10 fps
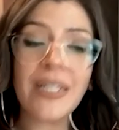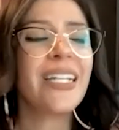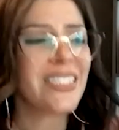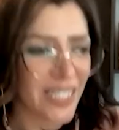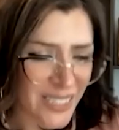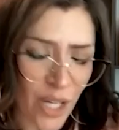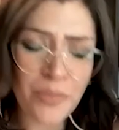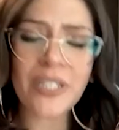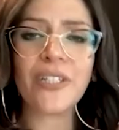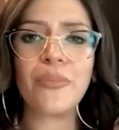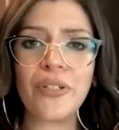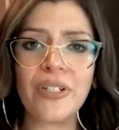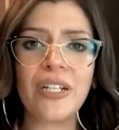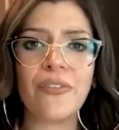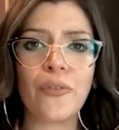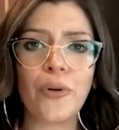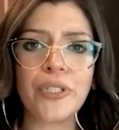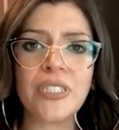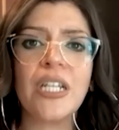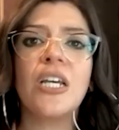Mm-hmm. It does help the community, of
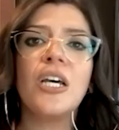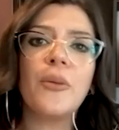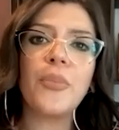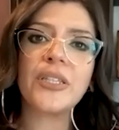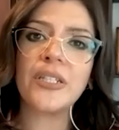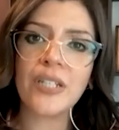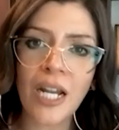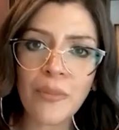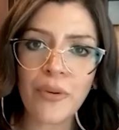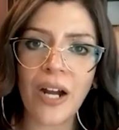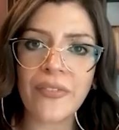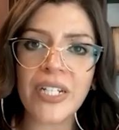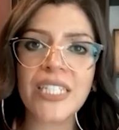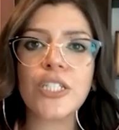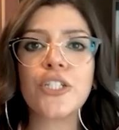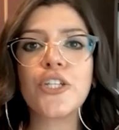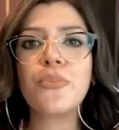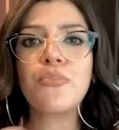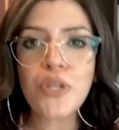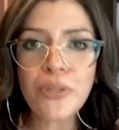course, mm-hmm. but the nonprofit is a
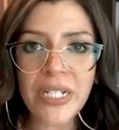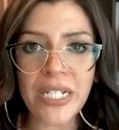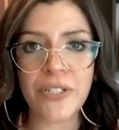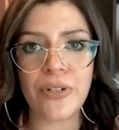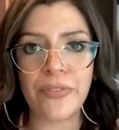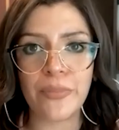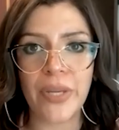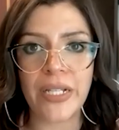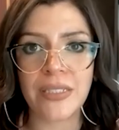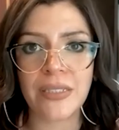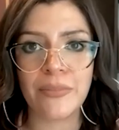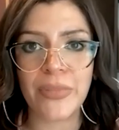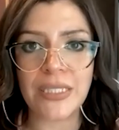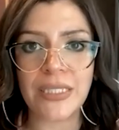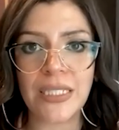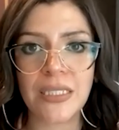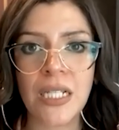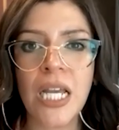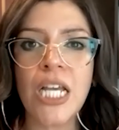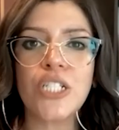community driven based business.
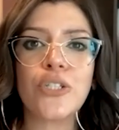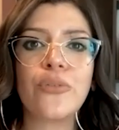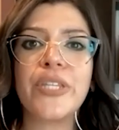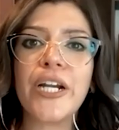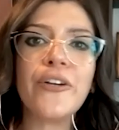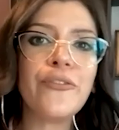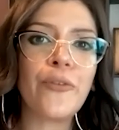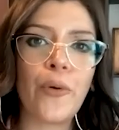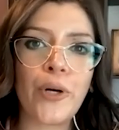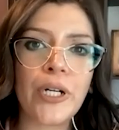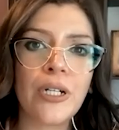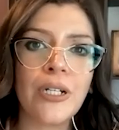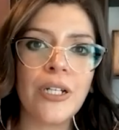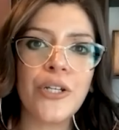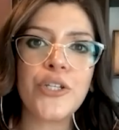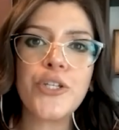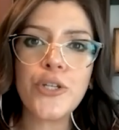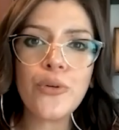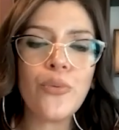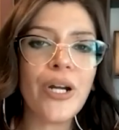So, therefore,
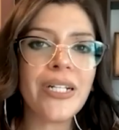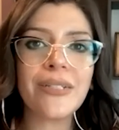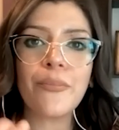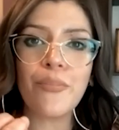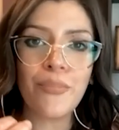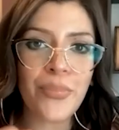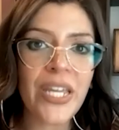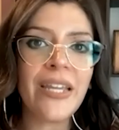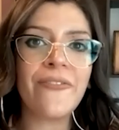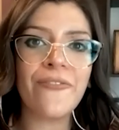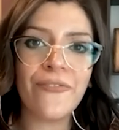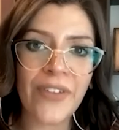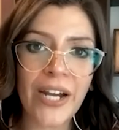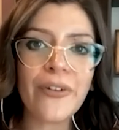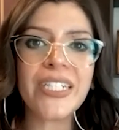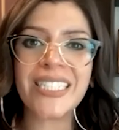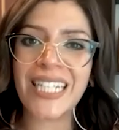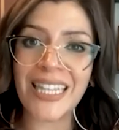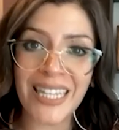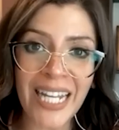you want to be very
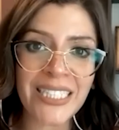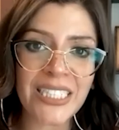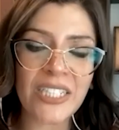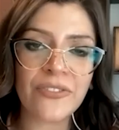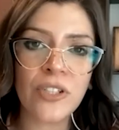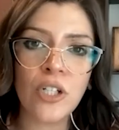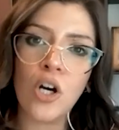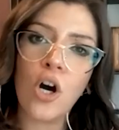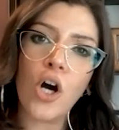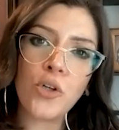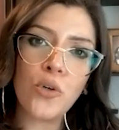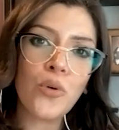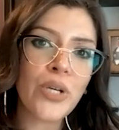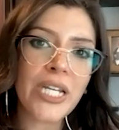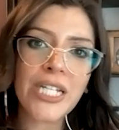selective on who mm-hmm.